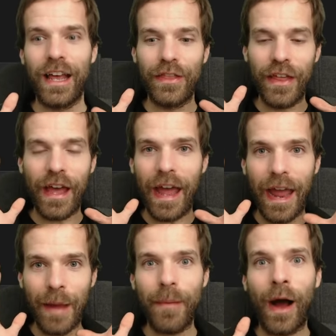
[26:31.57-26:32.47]
the
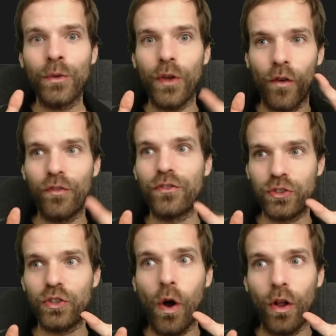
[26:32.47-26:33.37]
amount of
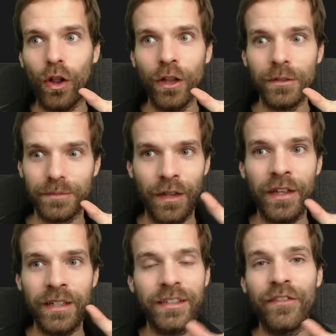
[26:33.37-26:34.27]
S O L
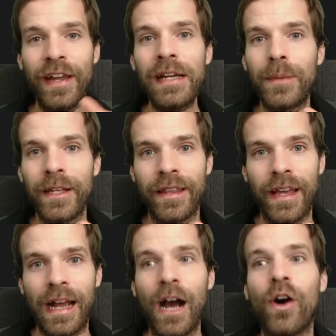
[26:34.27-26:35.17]
that is available in the
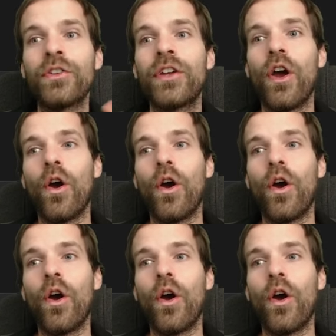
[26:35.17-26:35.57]
account